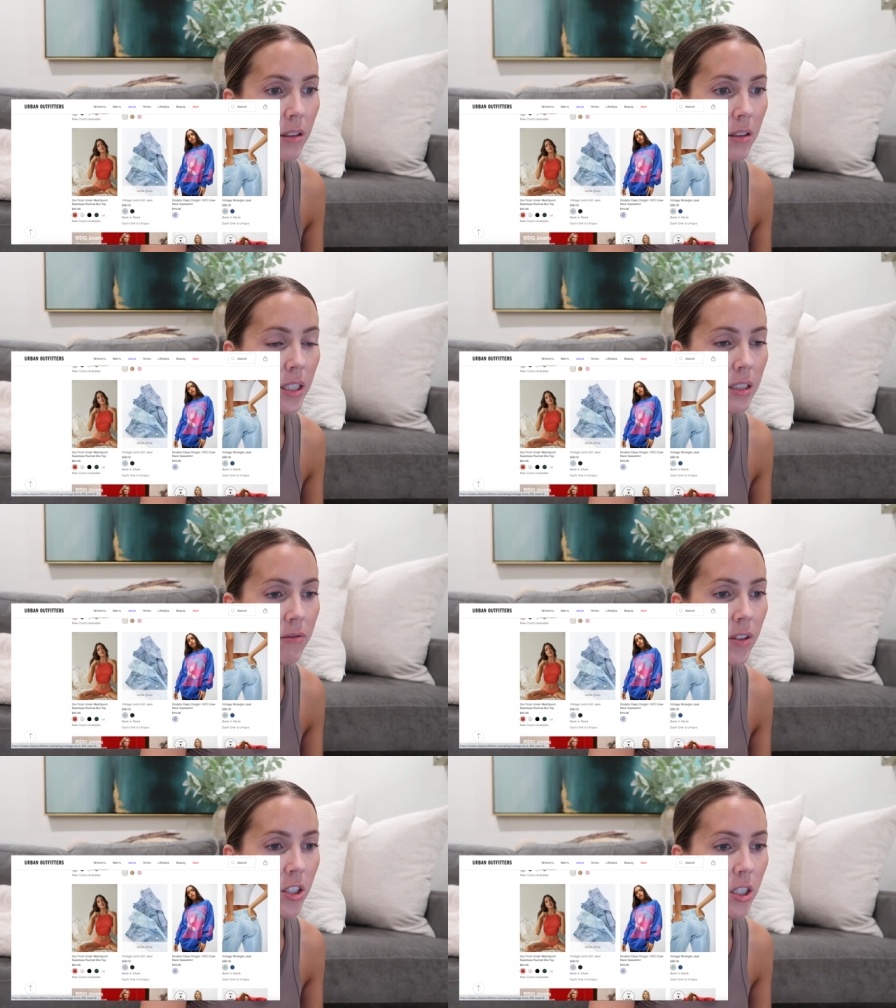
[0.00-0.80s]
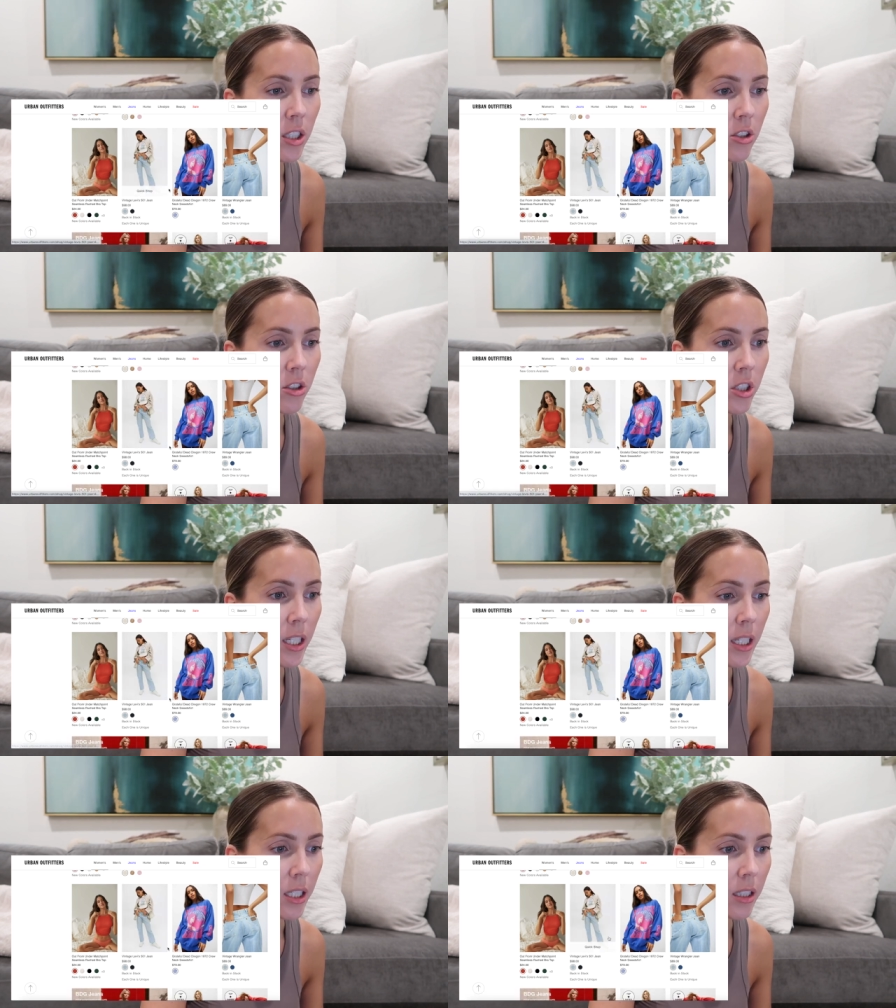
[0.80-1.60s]
These vintage
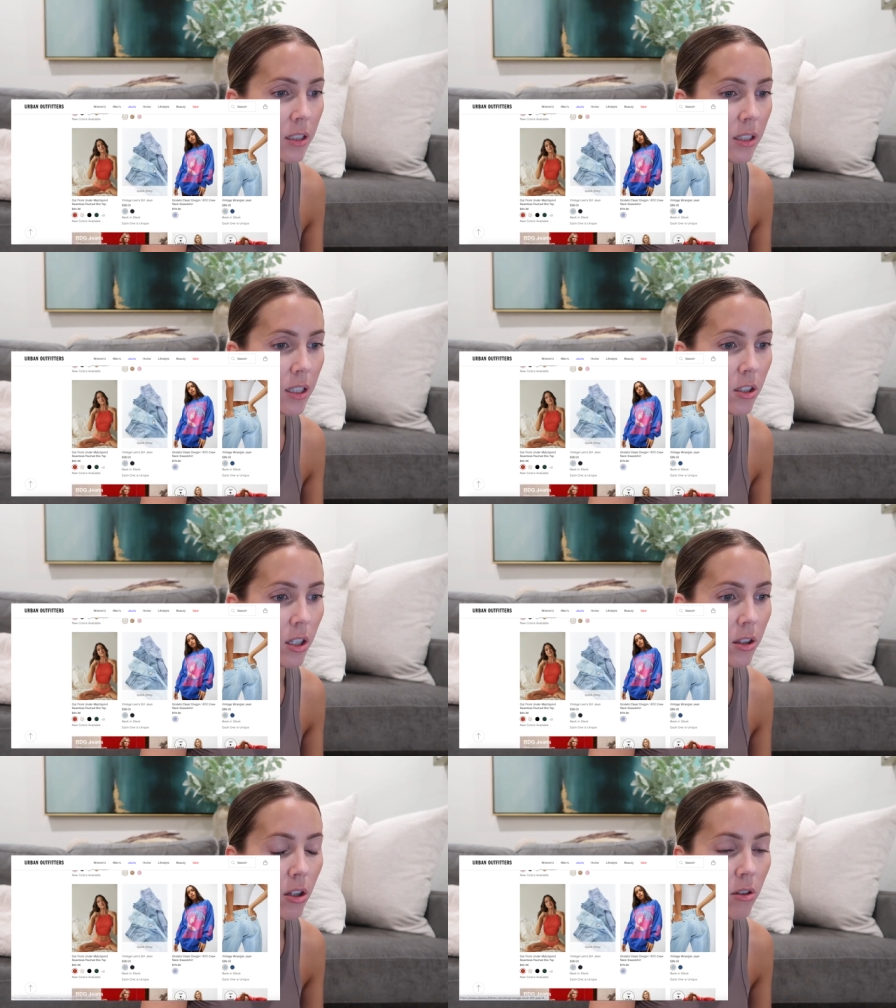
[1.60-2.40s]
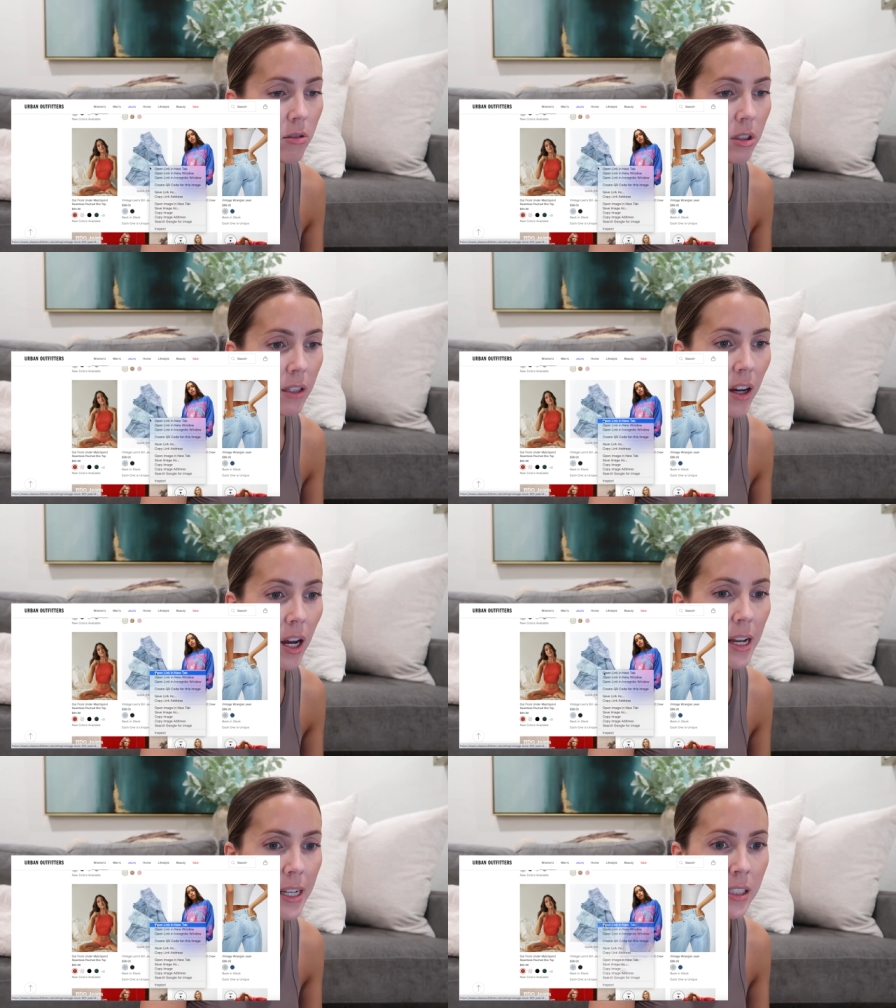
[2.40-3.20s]
jeans. Let's look at those.
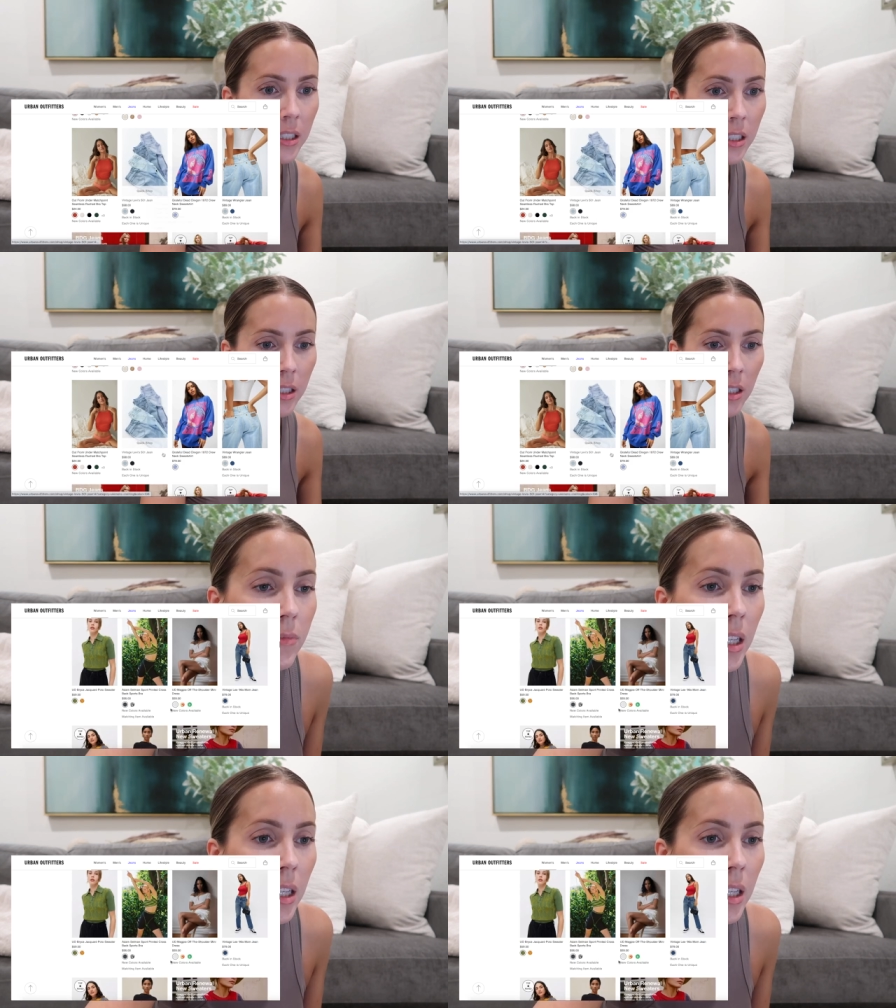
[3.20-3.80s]
Levi's.